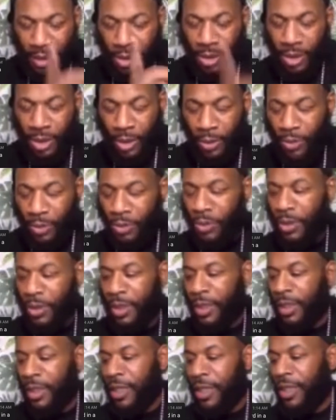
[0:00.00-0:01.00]
go.
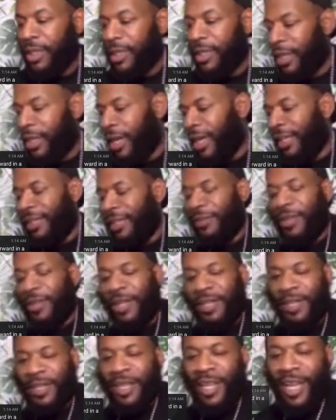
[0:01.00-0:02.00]
Yeah, I
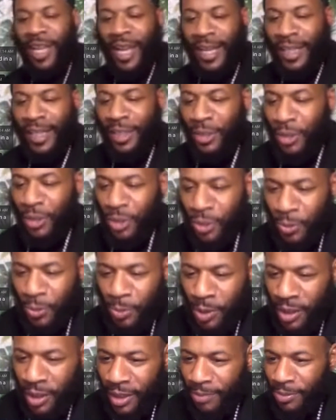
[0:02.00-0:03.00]
didn't know you'd
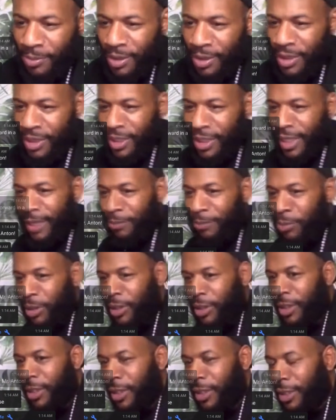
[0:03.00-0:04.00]
be up this late, but
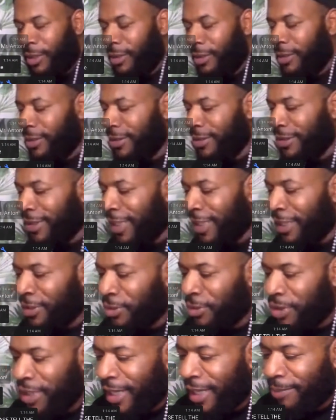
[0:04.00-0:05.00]
glad you
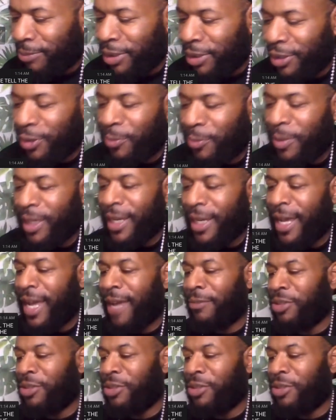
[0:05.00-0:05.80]
tapped in on my live.